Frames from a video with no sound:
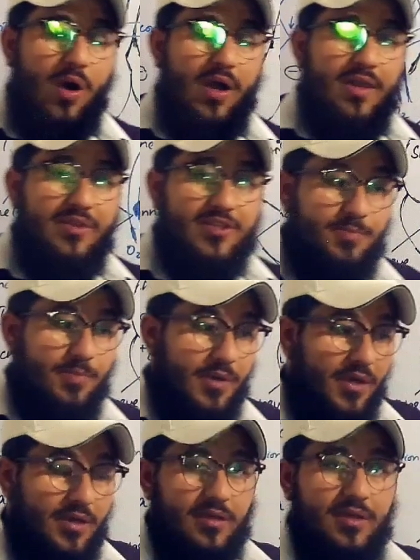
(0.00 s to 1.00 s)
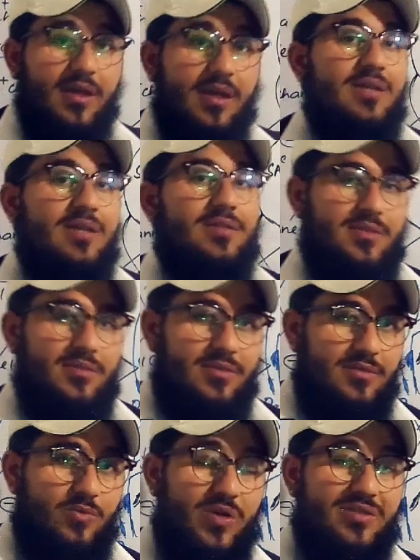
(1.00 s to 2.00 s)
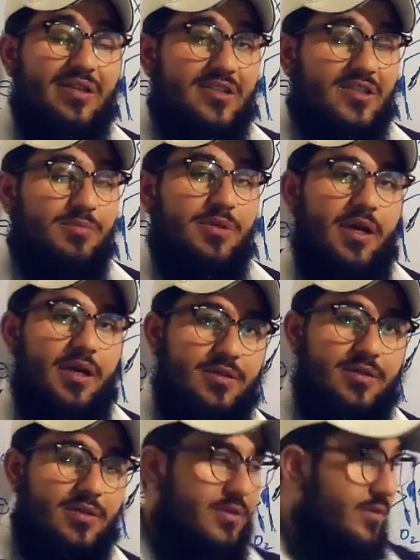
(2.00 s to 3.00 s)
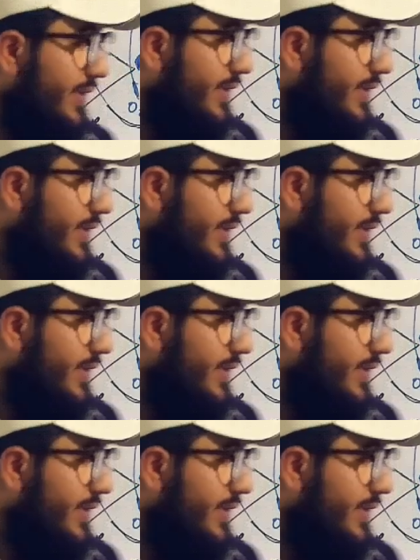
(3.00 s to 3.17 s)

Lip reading: Why this pain arises? What is the reason behind?